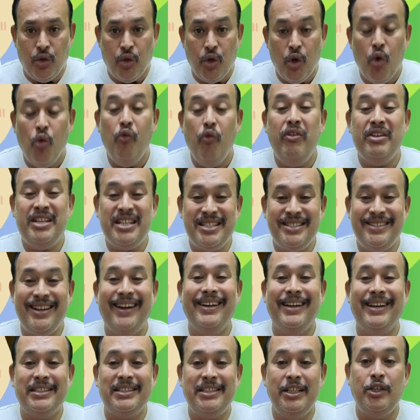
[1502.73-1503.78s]
which is not
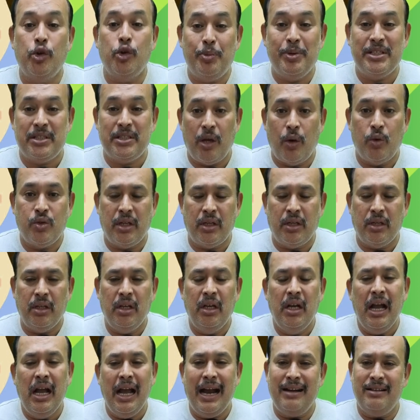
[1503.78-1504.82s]
exceed ₹1,000
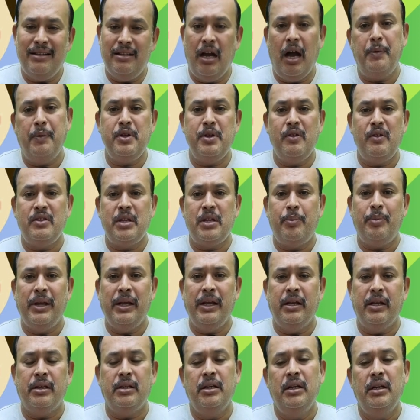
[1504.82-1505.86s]
at the option of the
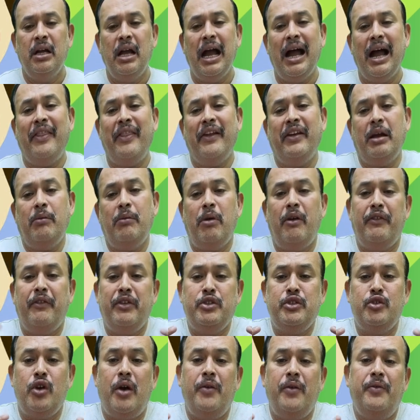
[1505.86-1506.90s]
supplier at the time of issue
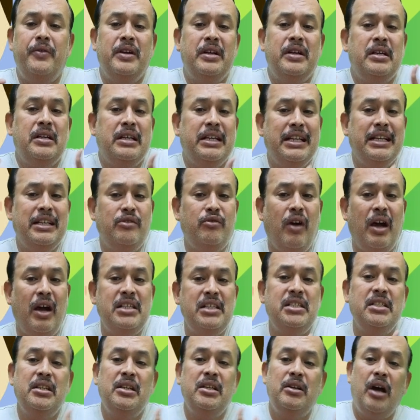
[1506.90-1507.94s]
of invoice
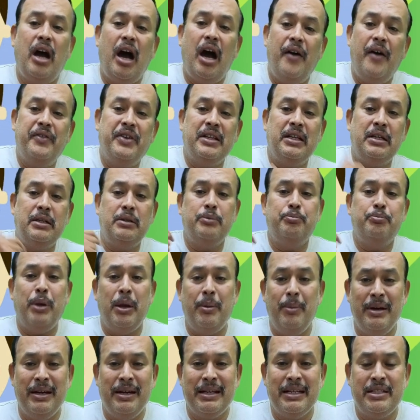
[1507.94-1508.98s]
after the
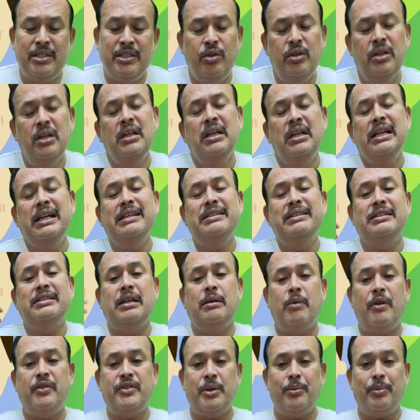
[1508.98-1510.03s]
payment received is the time
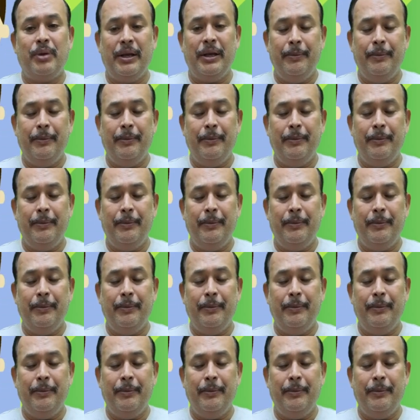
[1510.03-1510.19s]
of supply.